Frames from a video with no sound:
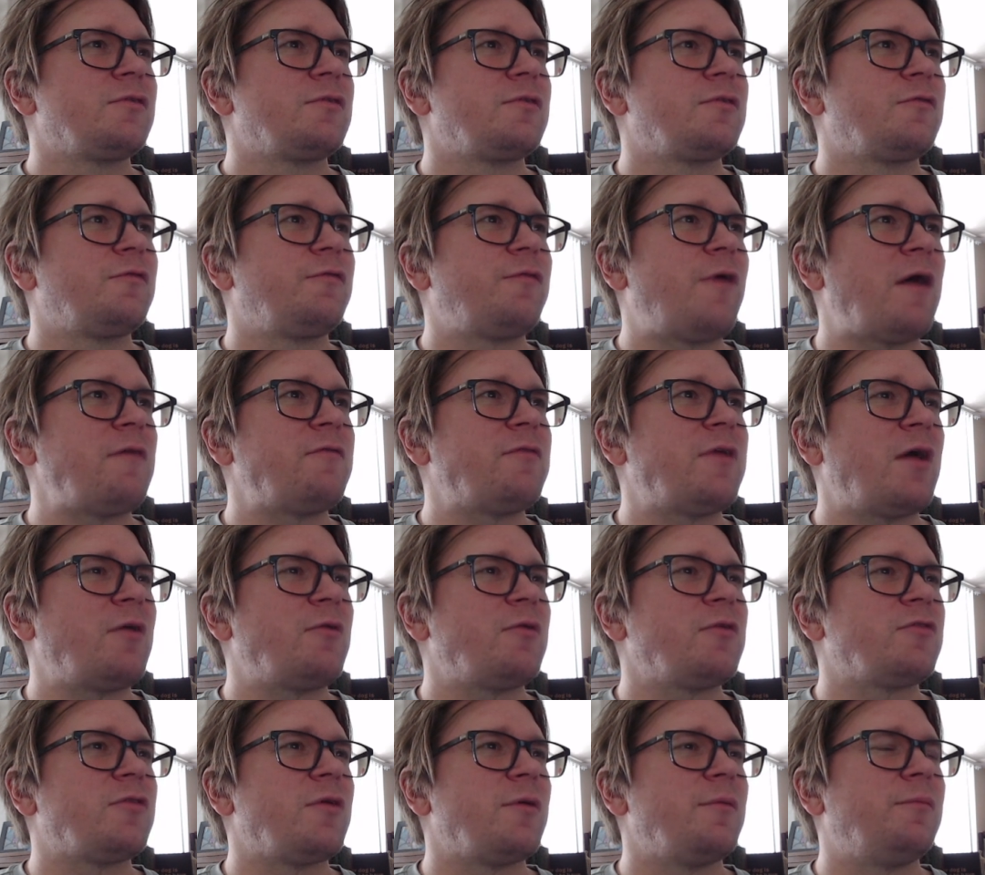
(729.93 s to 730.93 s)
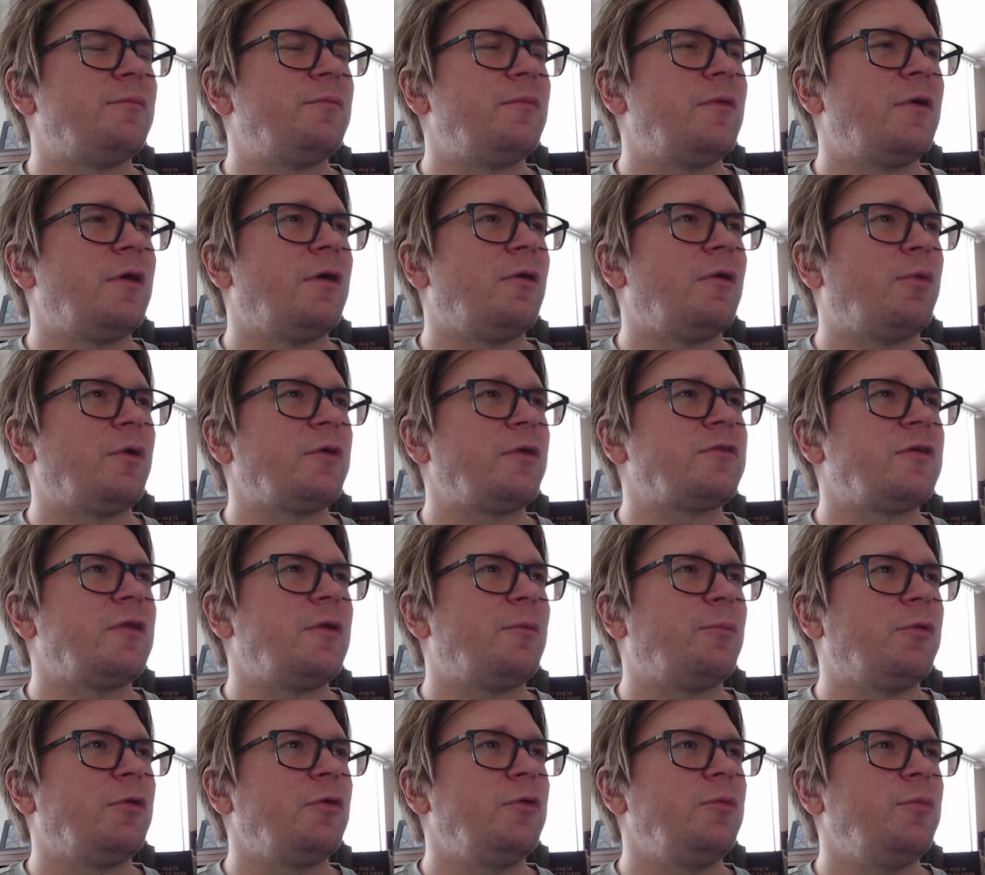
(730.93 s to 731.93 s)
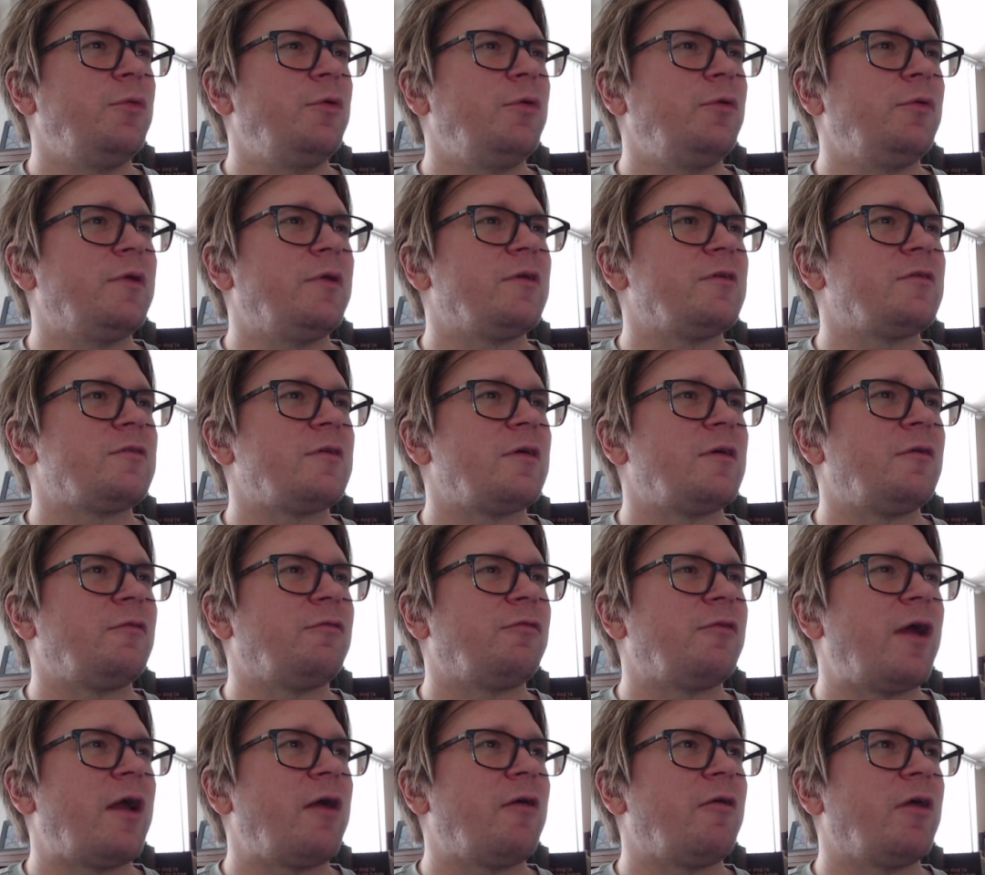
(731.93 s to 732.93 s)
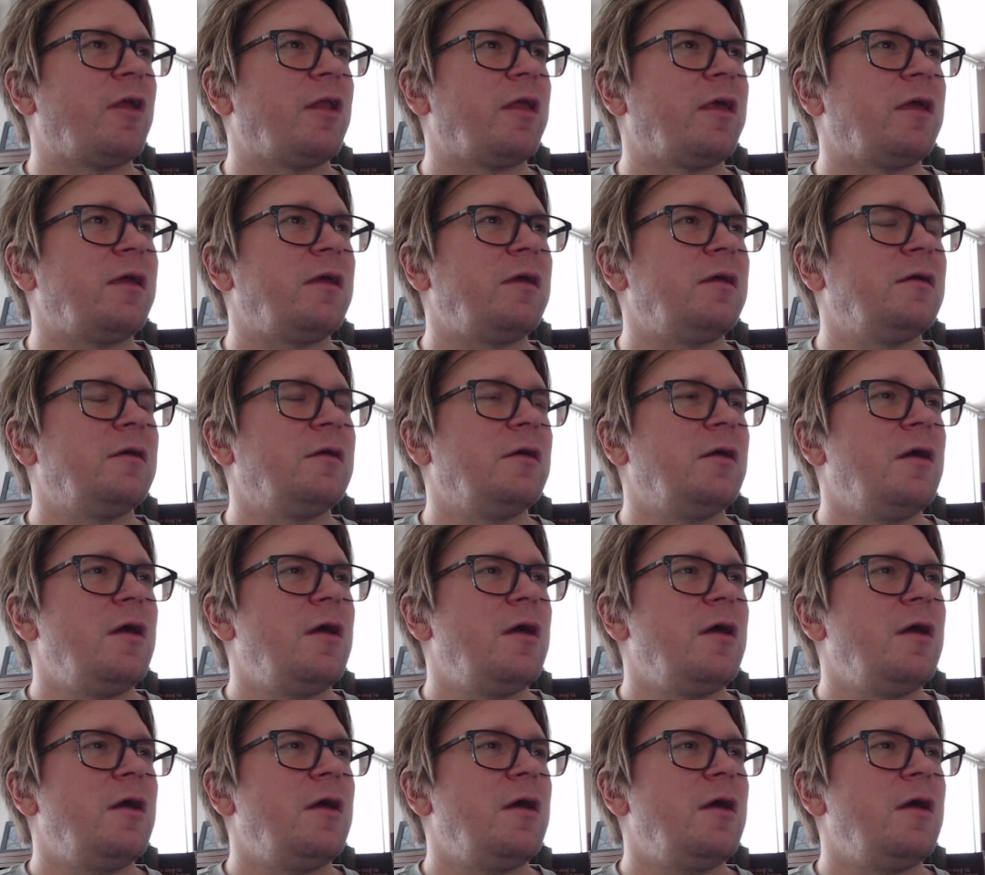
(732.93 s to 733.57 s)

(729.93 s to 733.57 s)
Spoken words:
5 down is a once in a blue moon is a rarity.